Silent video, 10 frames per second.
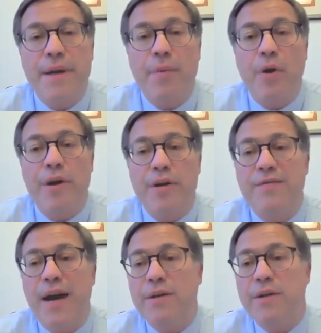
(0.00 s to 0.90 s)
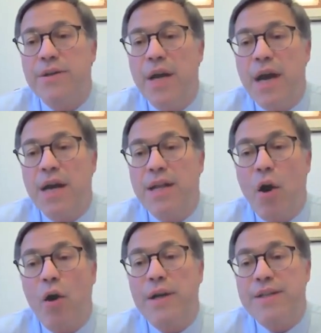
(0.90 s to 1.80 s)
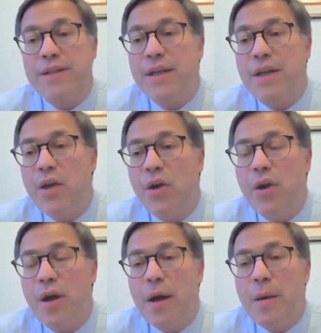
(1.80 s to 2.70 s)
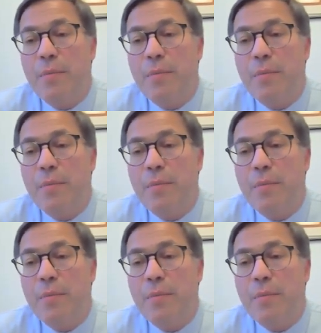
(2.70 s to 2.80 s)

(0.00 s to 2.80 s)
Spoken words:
the metabolic risk factors? They are all listed here.